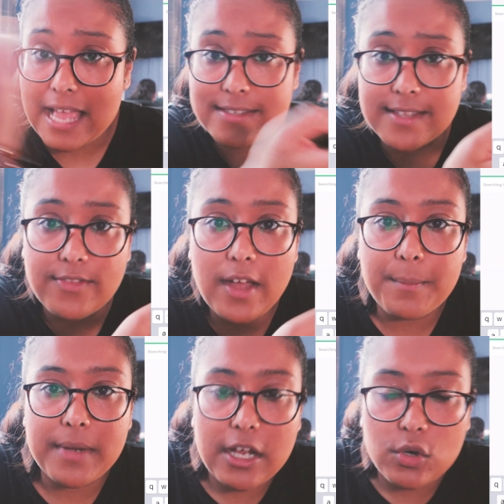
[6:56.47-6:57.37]
as the
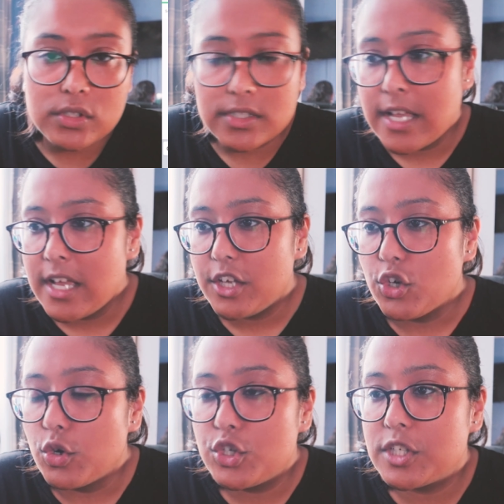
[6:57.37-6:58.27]
thumbnails.
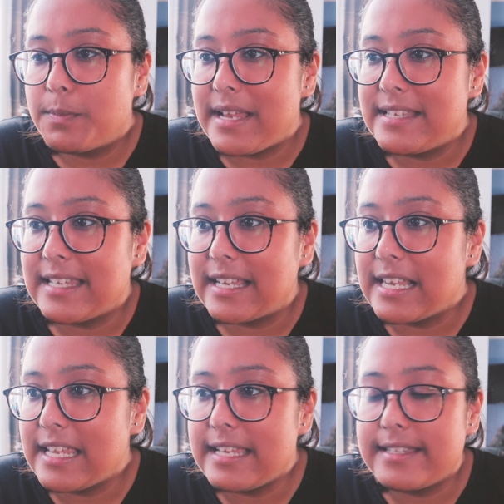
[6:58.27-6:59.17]
You'll just
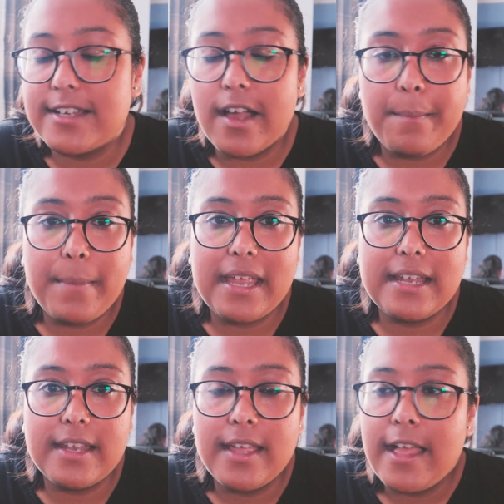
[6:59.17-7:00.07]
basically type
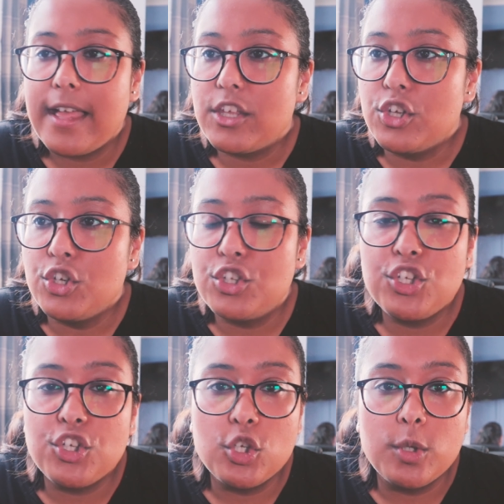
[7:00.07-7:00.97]
in
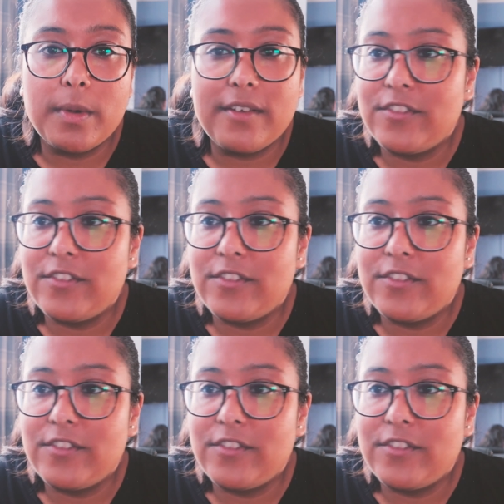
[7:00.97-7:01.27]
YouTube